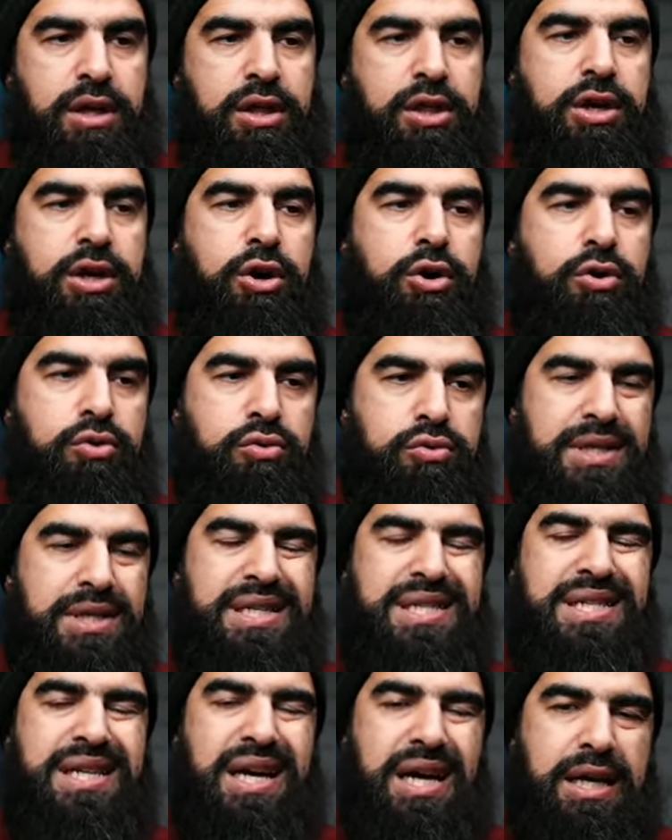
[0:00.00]
The
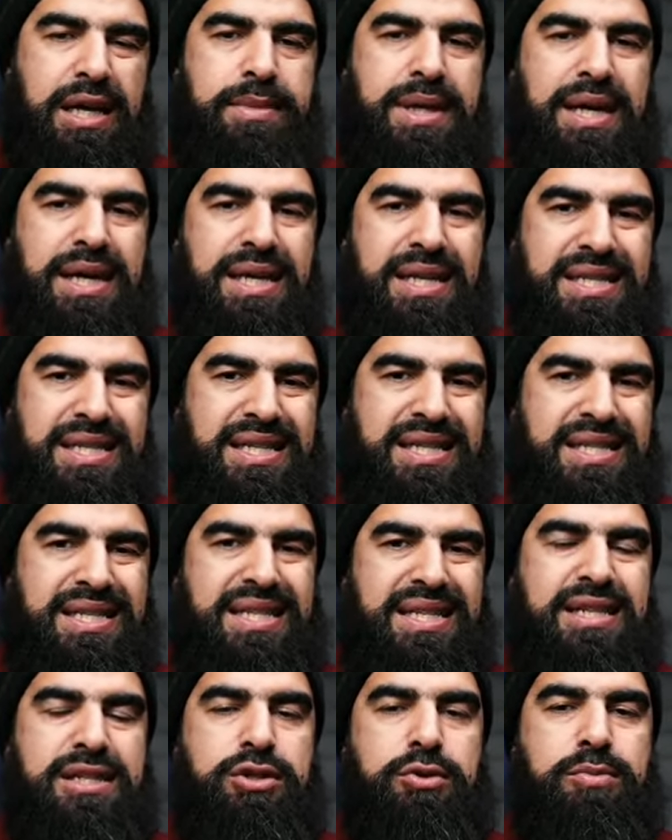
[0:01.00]
only time that is
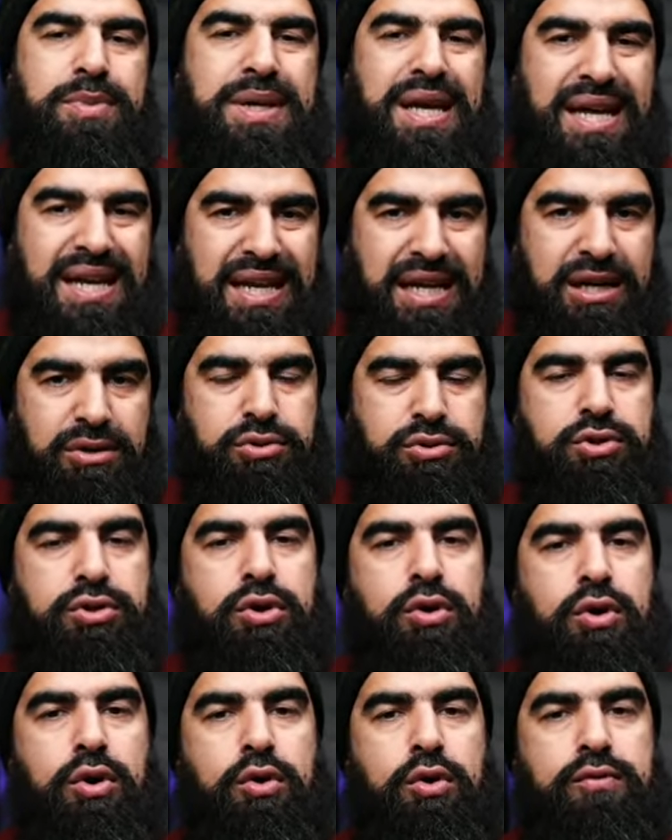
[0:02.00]
considered to be allowed to
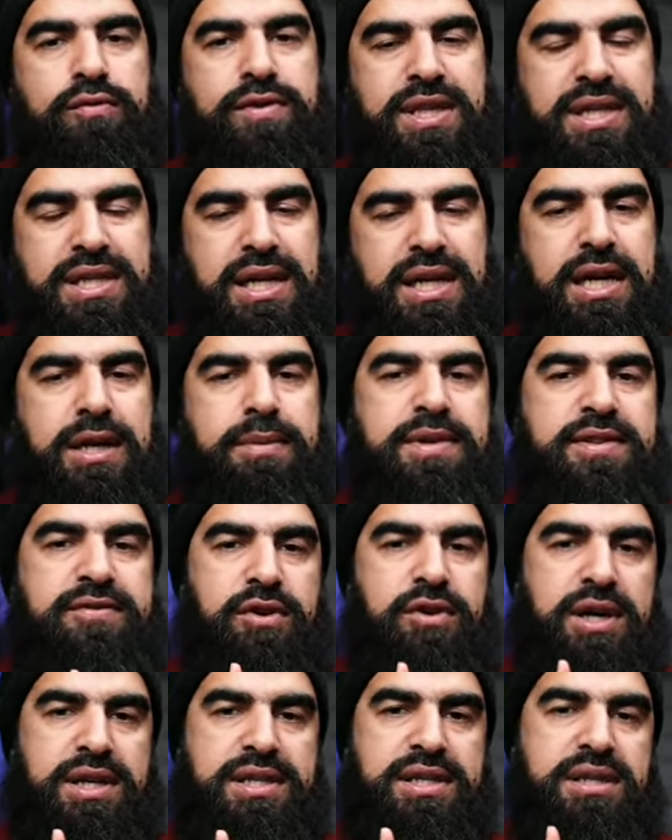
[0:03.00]
go over the time is
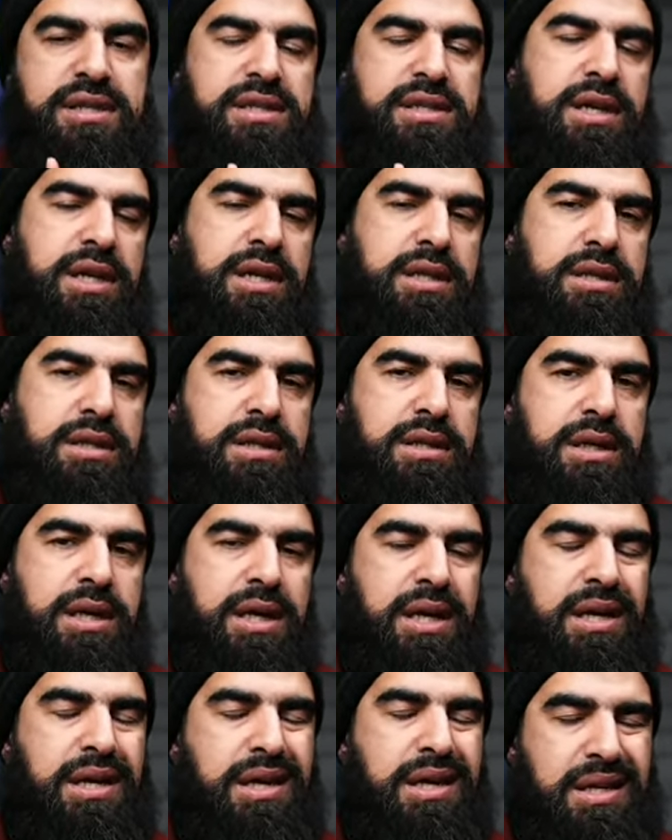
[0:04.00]
for asr salat.
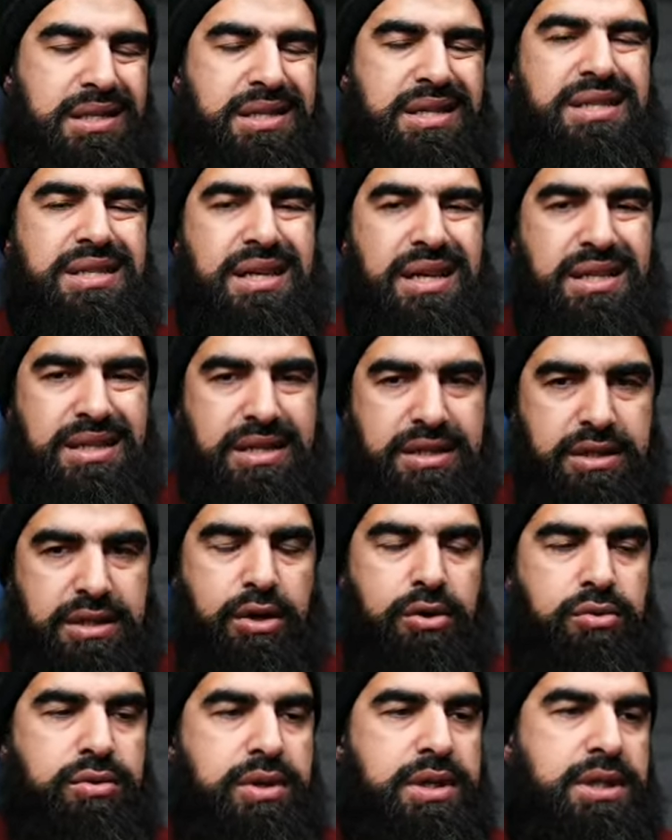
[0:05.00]
Asr salat is the
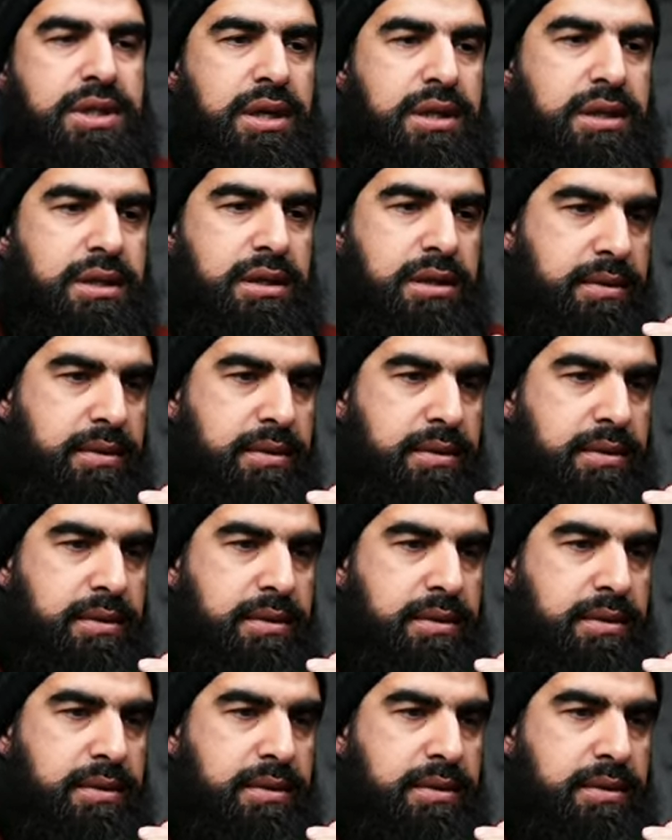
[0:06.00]
only salat.